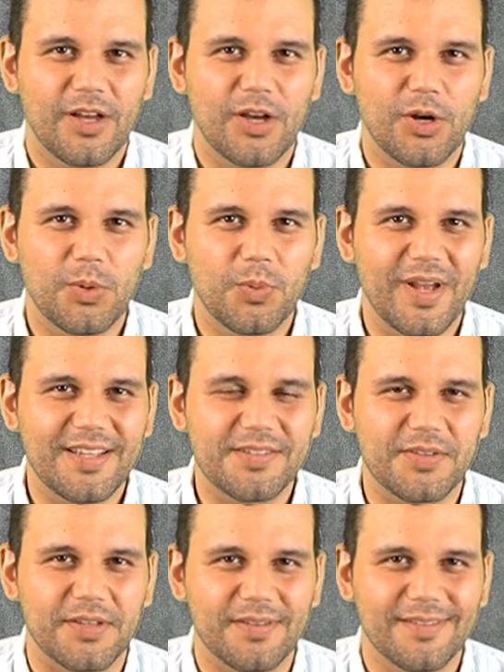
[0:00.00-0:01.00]

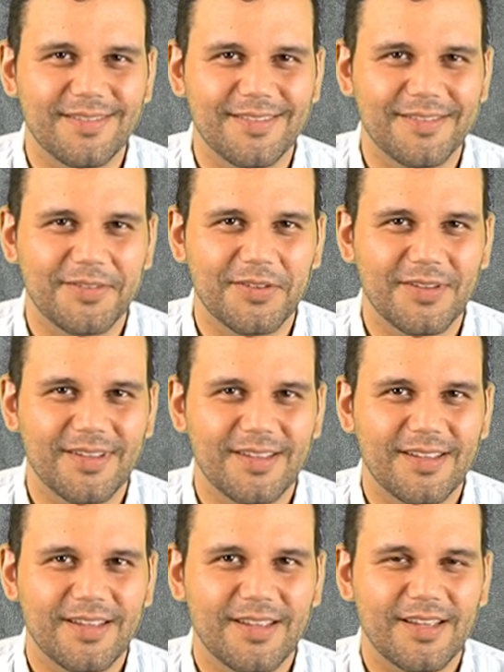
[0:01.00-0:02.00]
arrested
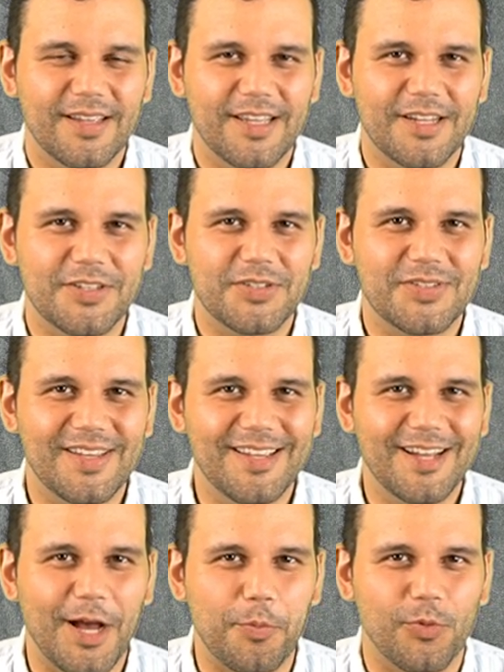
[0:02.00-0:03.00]
in a
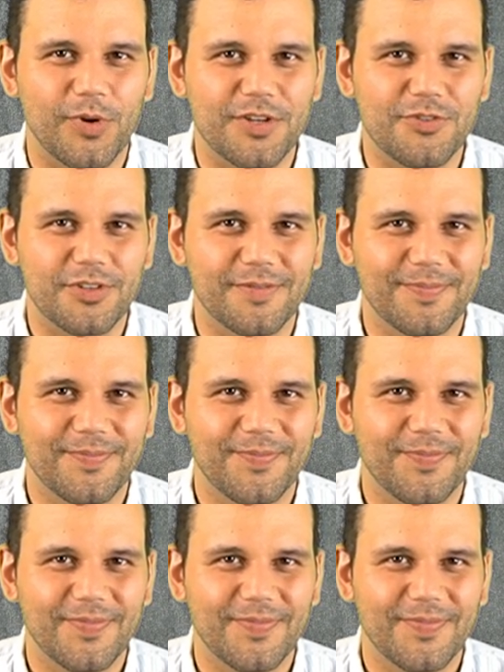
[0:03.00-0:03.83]
sting operation.